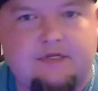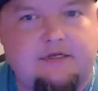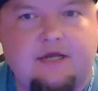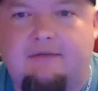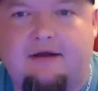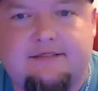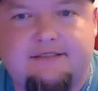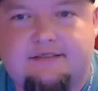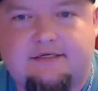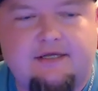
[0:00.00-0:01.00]
Come out
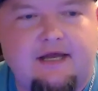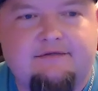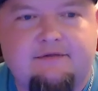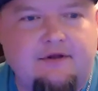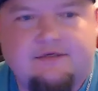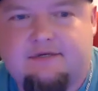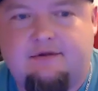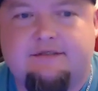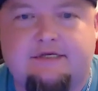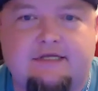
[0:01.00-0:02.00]
and have someone else come out
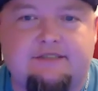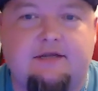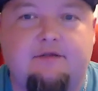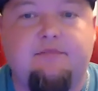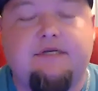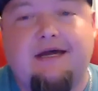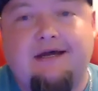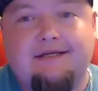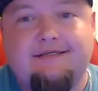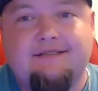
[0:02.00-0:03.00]
and say that shit
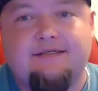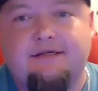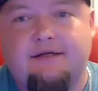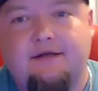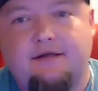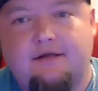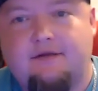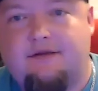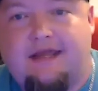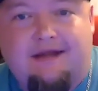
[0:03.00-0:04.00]
because
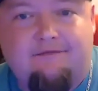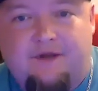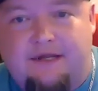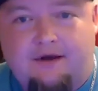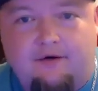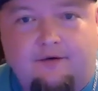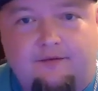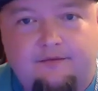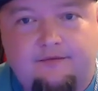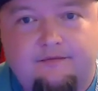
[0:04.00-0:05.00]
they had video,
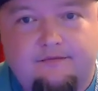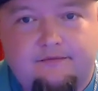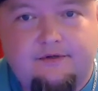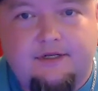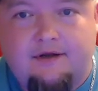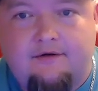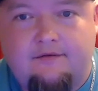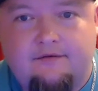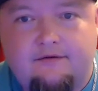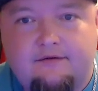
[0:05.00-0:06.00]
you know,
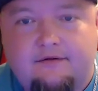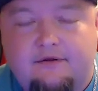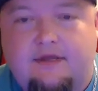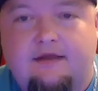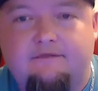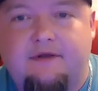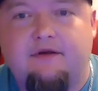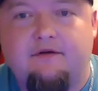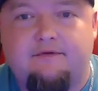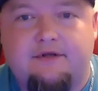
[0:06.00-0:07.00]
they had
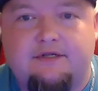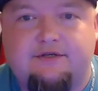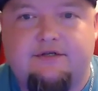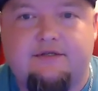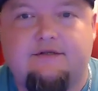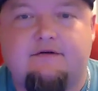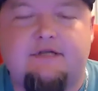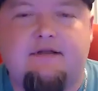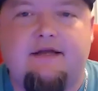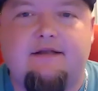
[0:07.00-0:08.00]
video footage. So it's
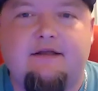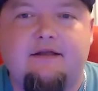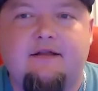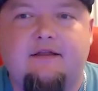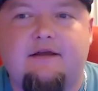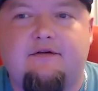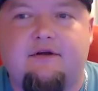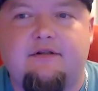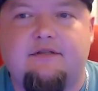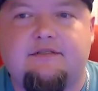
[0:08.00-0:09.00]
not like they
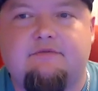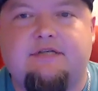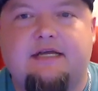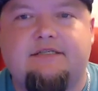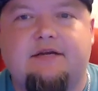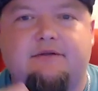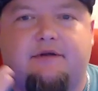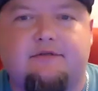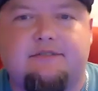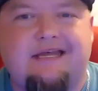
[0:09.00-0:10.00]
couldn't substantiate what they
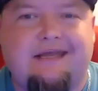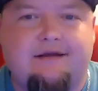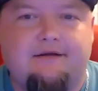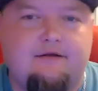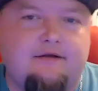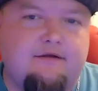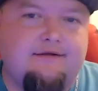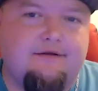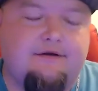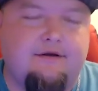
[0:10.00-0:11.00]
were saying.
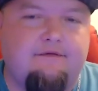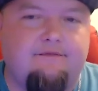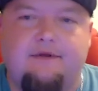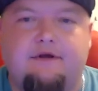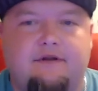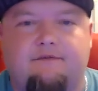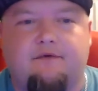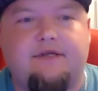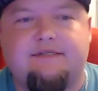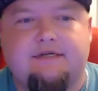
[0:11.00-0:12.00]
Could have they could have
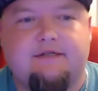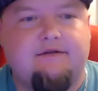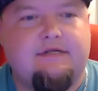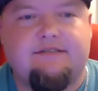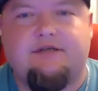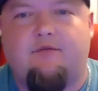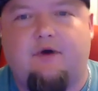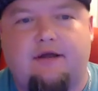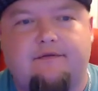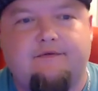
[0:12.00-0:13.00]
released it in some
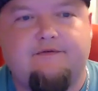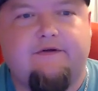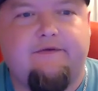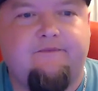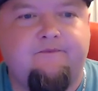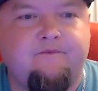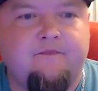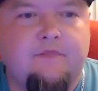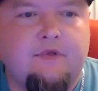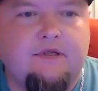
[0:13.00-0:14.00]
way. So,
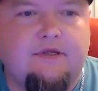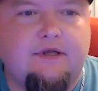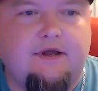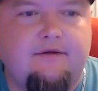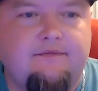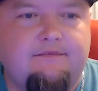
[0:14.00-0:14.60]
yeah.